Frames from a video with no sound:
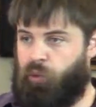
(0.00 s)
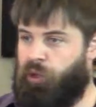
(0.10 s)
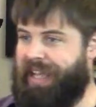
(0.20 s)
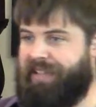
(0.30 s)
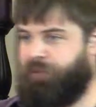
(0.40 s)

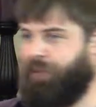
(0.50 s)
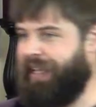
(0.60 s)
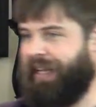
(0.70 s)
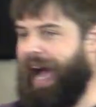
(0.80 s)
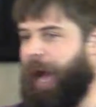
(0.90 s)
isn't
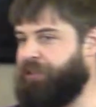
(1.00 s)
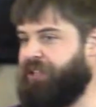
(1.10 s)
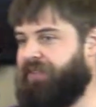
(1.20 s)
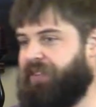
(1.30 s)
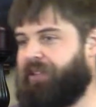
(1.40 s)
really an
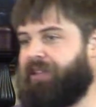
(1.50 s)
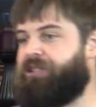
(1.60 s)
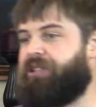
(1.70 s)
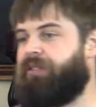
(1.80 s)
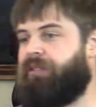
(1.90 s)
option for the
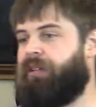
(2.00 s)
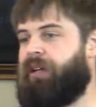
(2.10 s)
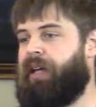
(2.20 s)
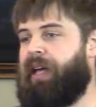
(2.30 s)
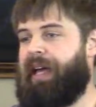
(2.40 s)
Christian.
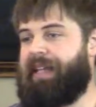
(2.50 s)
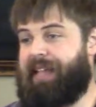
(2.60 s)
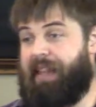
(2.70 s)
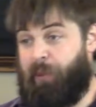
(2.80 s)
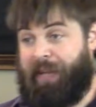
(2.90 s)
It's
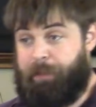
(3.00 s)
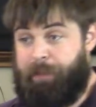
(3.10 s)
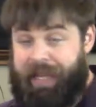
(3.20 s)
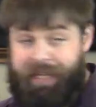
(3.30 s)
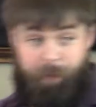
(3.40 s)
not like we can
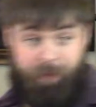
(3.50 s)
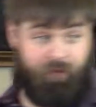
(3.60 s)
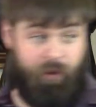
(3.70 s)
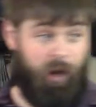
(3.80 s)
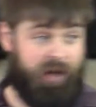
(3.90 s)
pick it up if
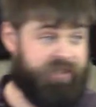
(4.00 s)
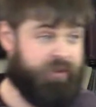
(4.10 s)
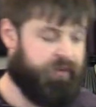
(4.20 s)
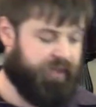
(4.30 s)
we want to.